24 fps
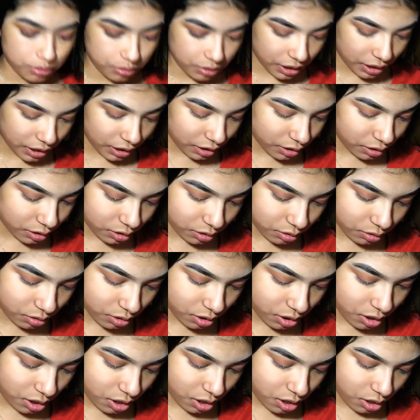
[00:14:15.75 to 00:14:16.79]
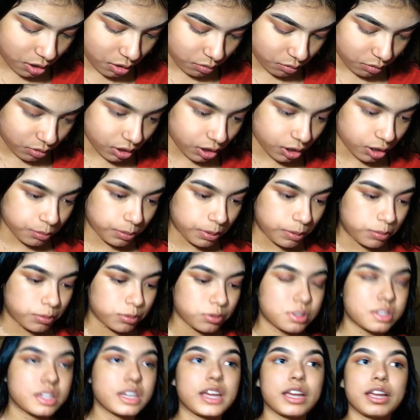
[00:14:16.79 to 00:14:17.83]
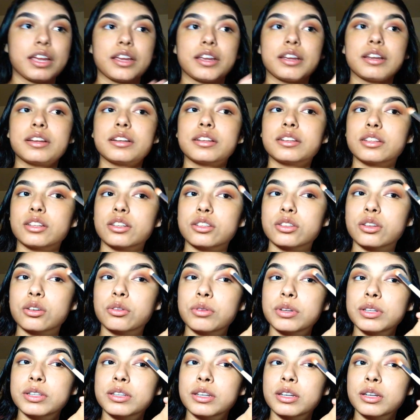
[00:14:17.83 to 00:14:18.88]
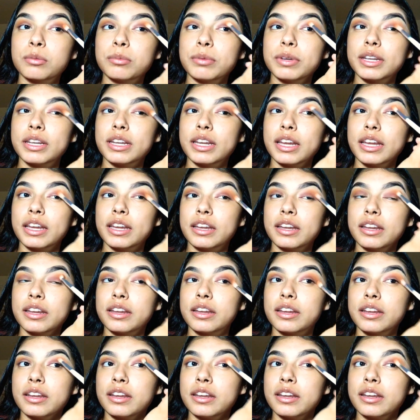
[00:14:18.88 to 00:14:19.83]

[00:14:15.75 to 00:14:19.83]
Who cares what other people say? There's always going to be hate.